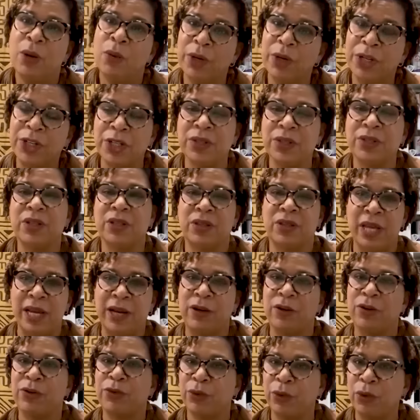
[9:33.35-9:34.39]
which is that they
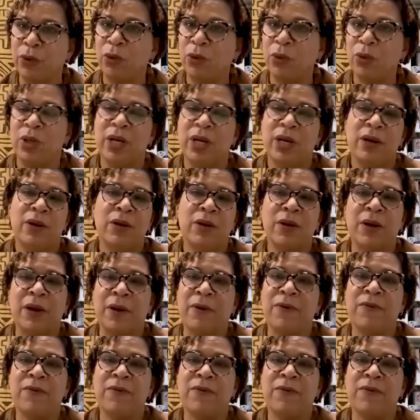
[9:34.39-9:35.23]
control yeah.